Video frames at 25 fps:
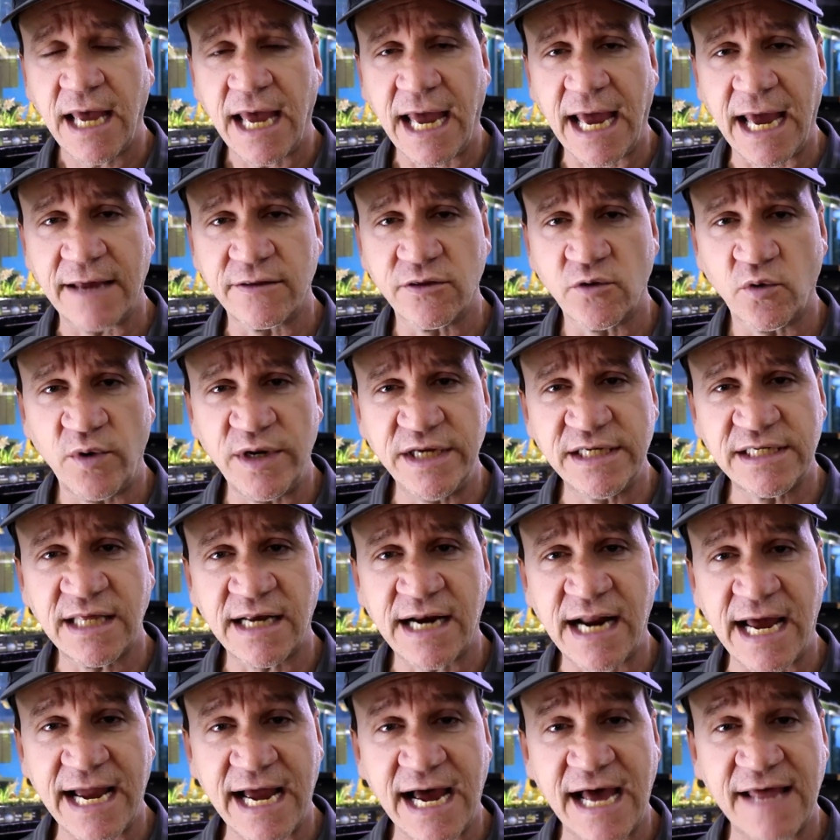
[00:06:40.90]
And the
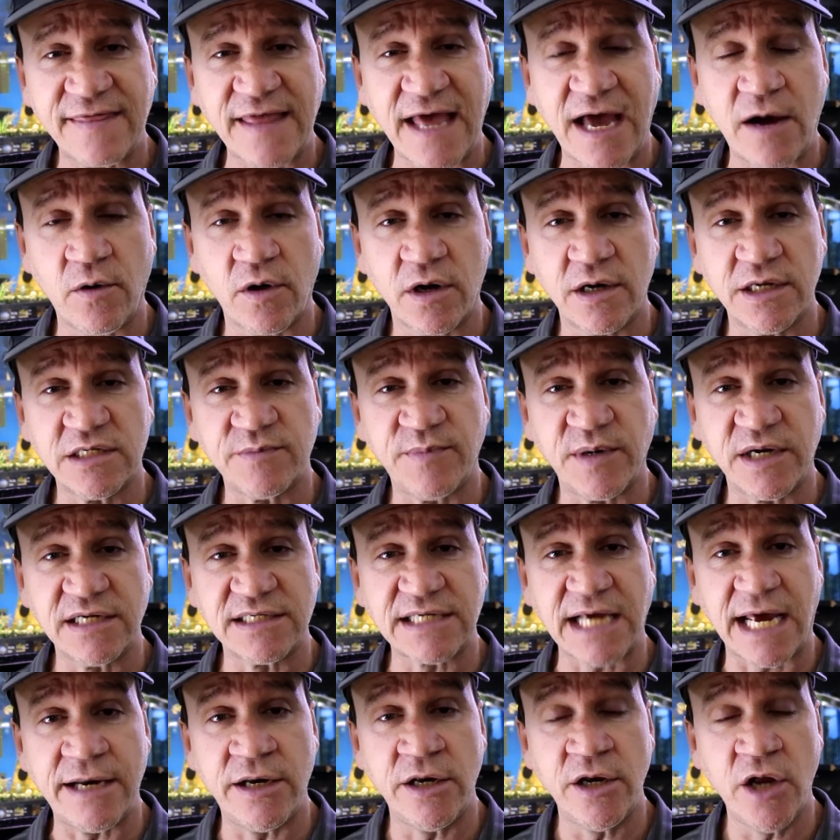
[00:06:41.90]
reason that I got that one is
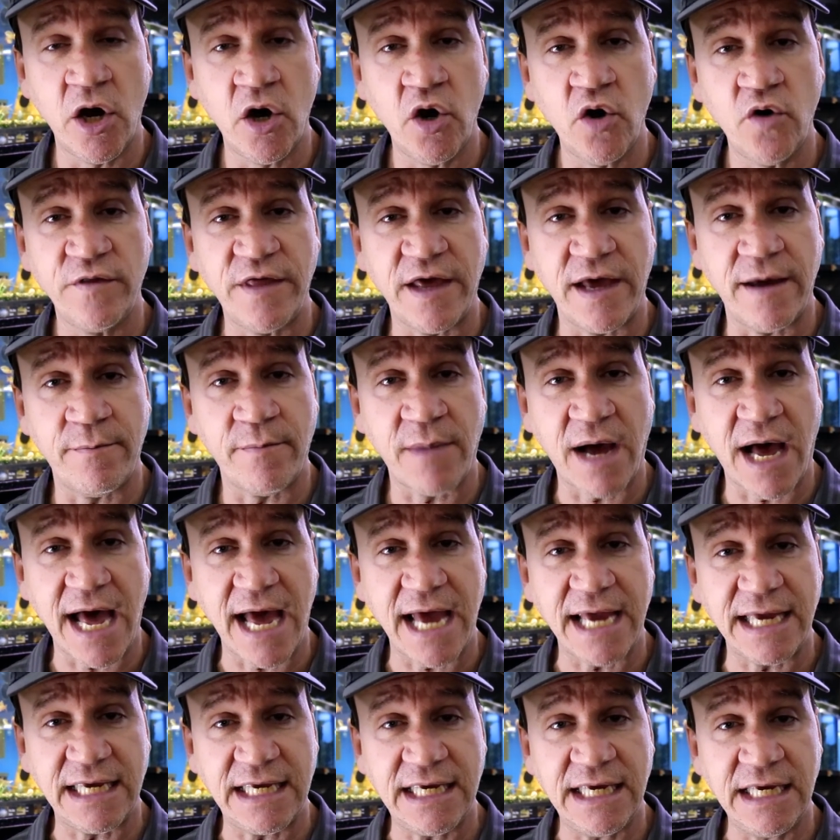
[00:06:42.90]
because I know that
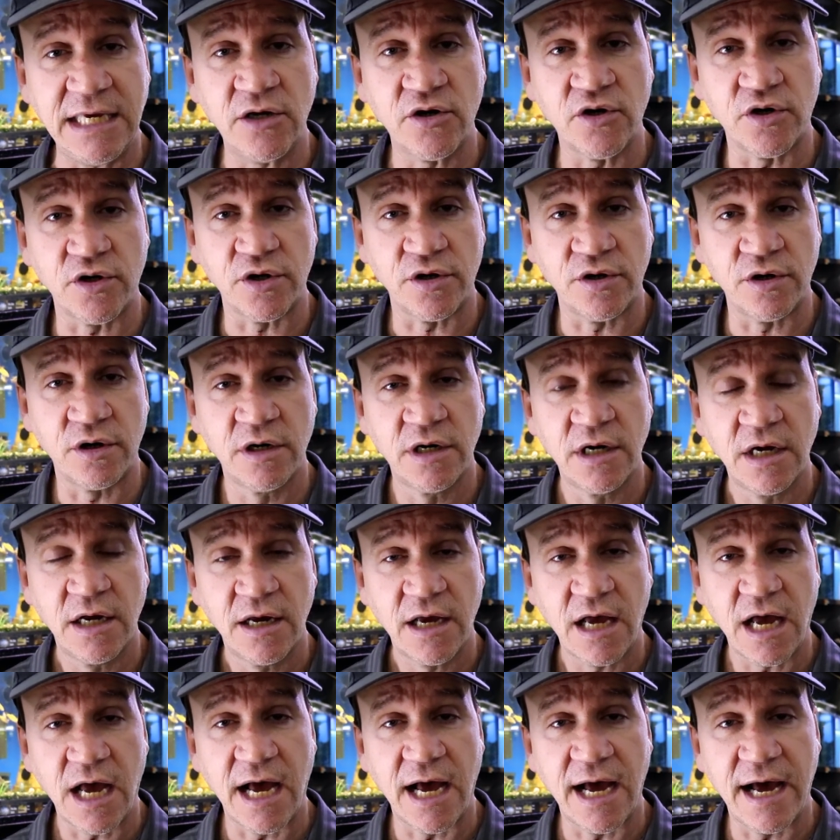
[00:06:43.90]
my heater
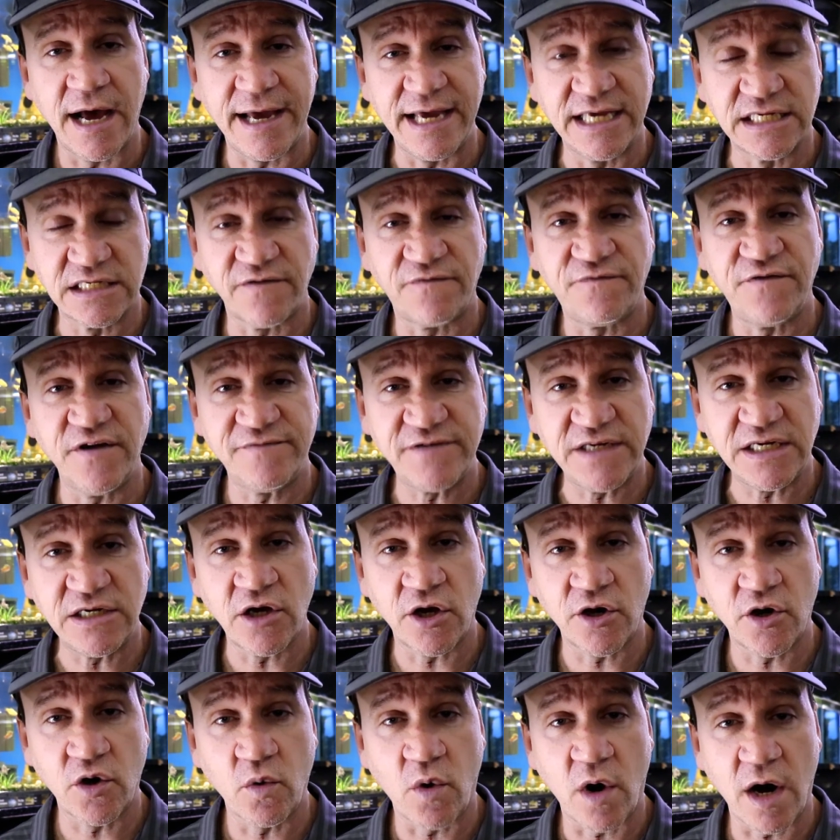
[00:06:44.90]
is a
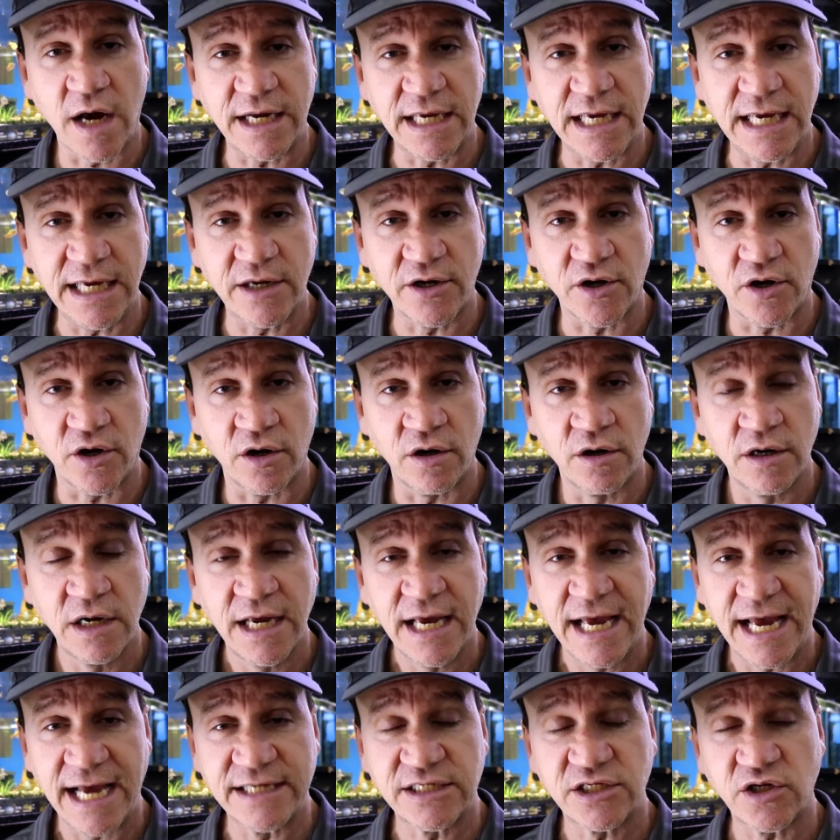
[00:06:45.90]
1,500 watt heater,
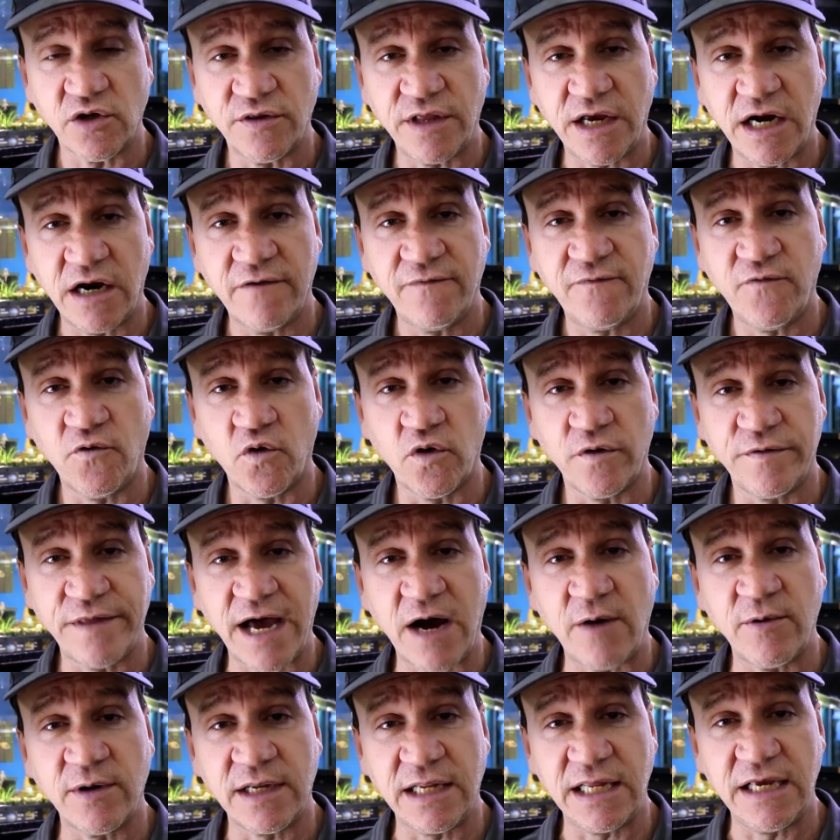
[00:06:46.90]
and so therefore
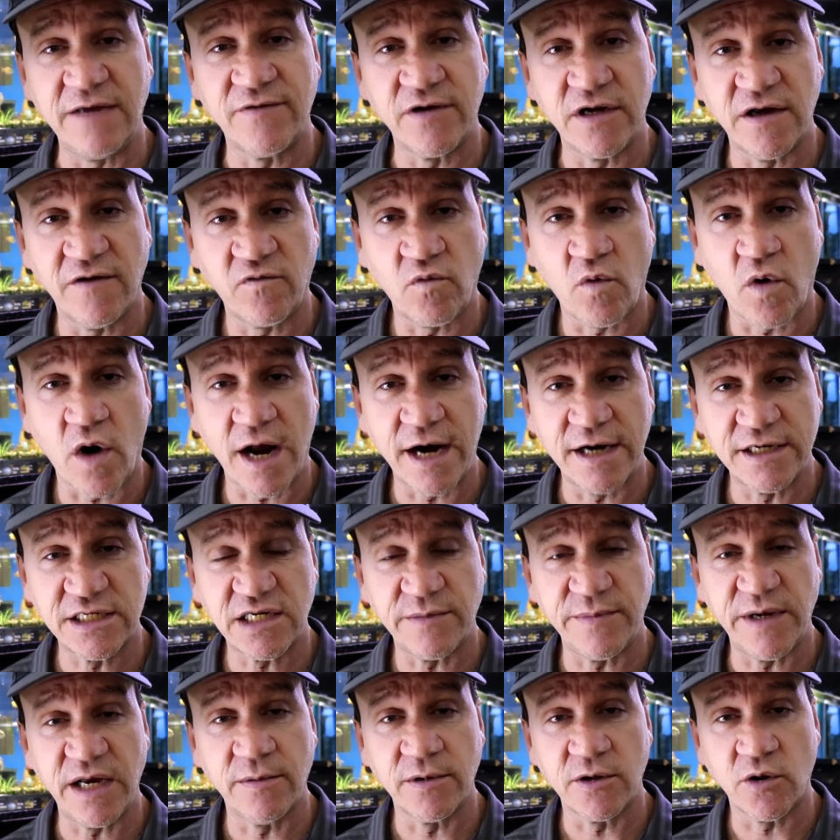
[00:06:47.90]
that would leave enough wattage
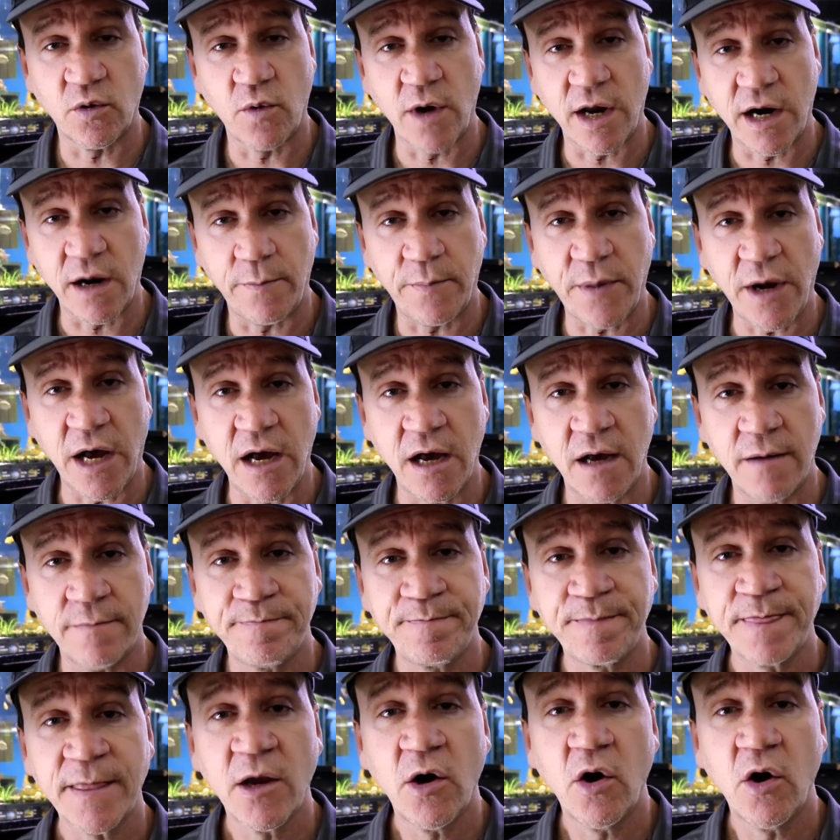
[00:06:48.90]
to be able to run a pump.